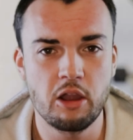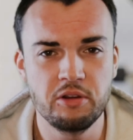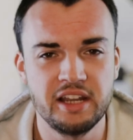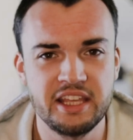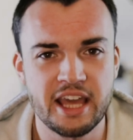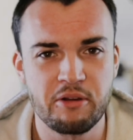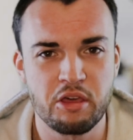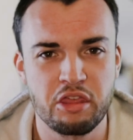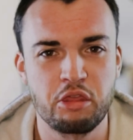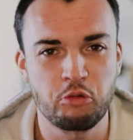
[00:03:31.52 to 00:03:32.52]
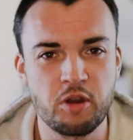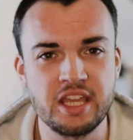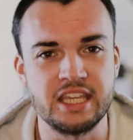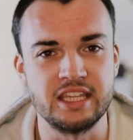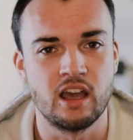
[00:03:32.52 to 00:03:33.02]
Currently, there are
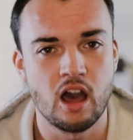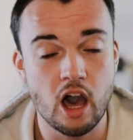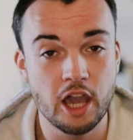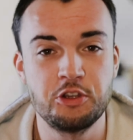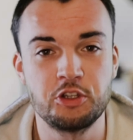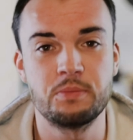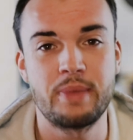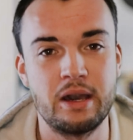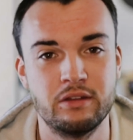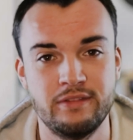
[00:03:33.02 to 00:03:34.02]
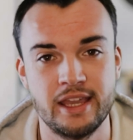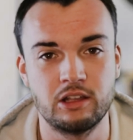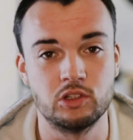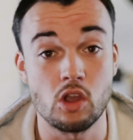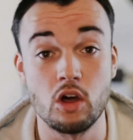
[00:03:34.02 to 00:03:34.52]
three hydrogen-powered
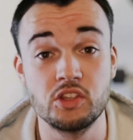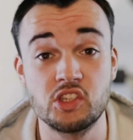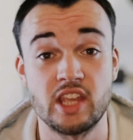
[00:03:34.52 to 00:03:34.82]
vehicles on